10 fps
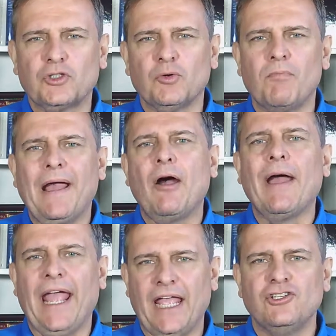to you about
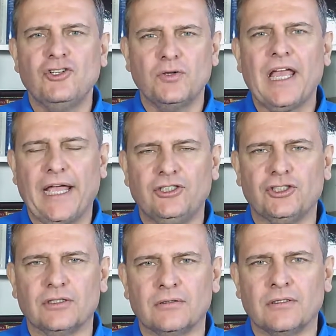
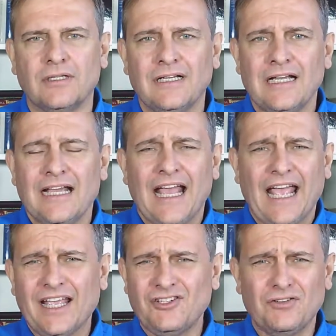education.
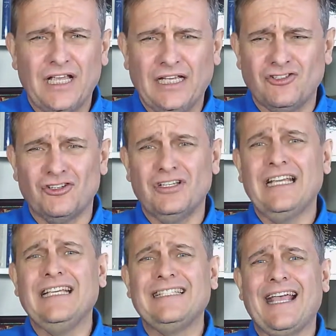Education
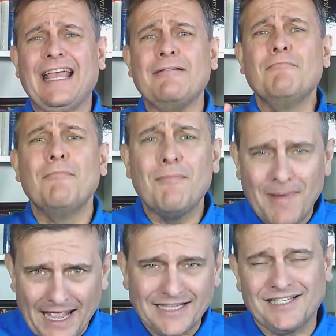is a
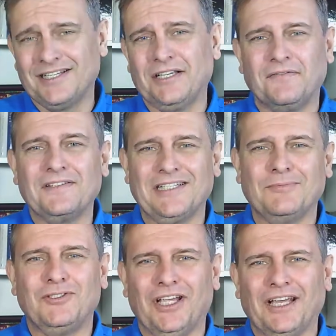massive
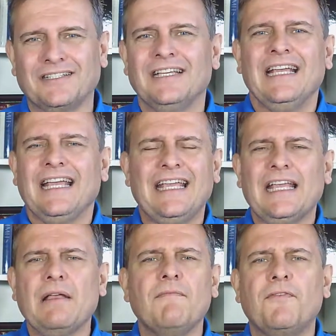subject. It
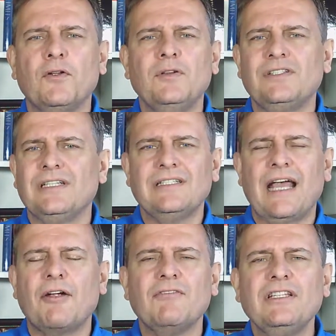influences
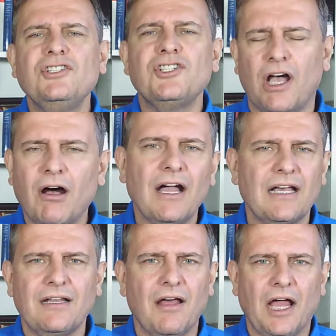our
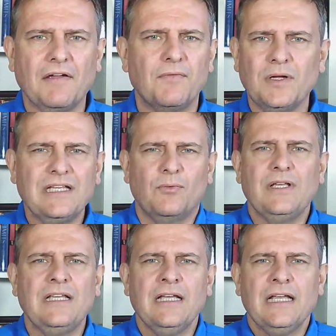entire life. We